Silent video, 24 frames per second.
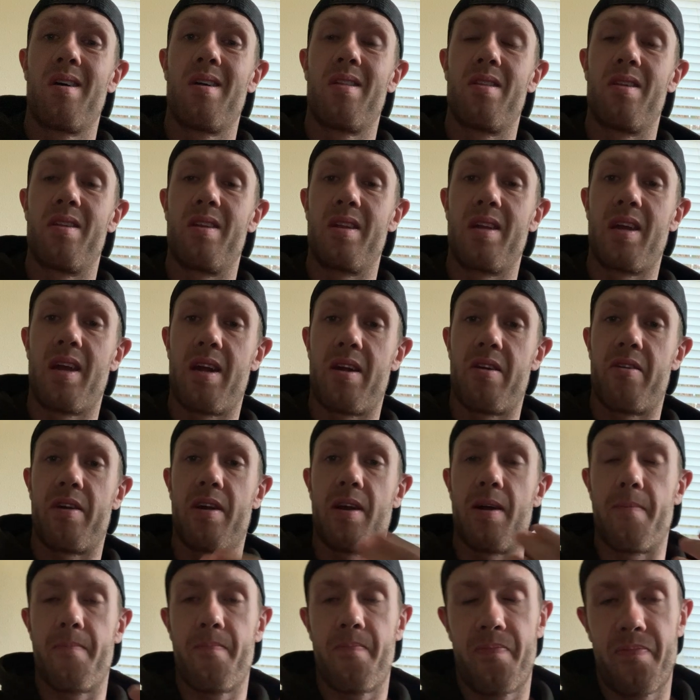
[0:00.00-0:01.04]
the knee
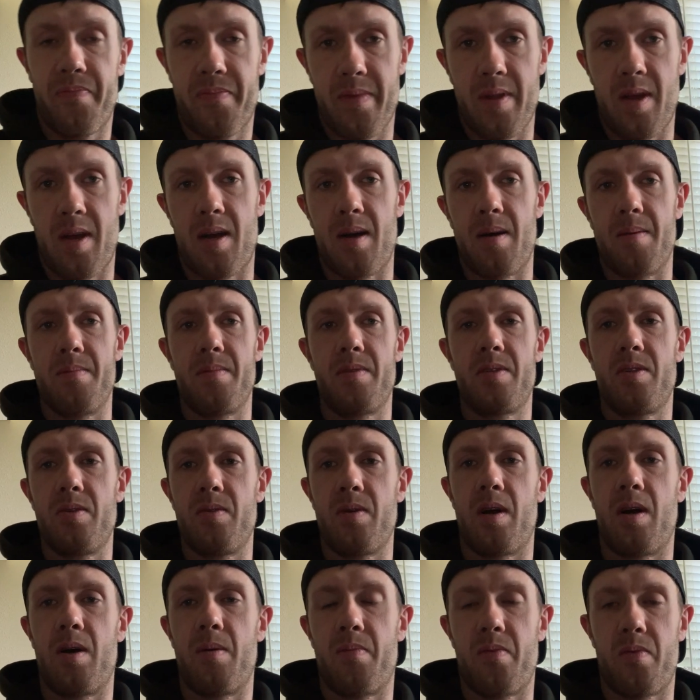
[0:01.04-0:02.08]
area um, to
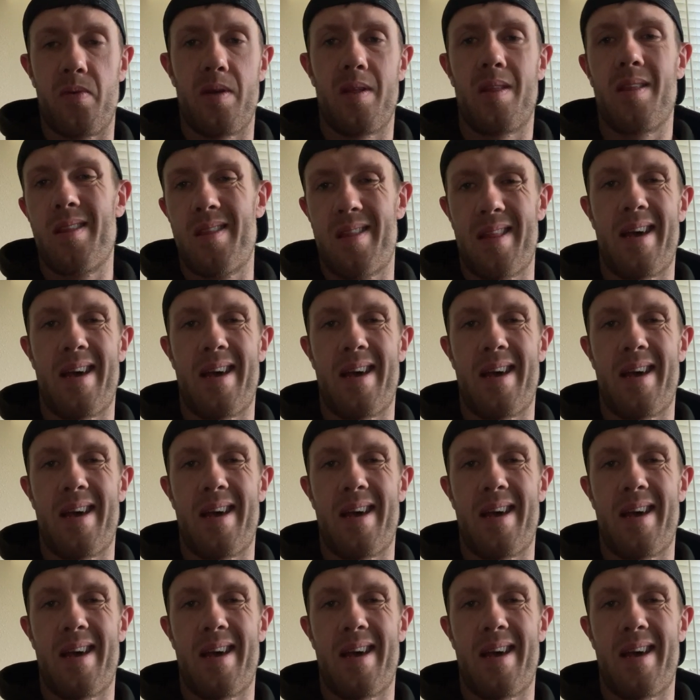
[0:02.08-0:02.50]
help with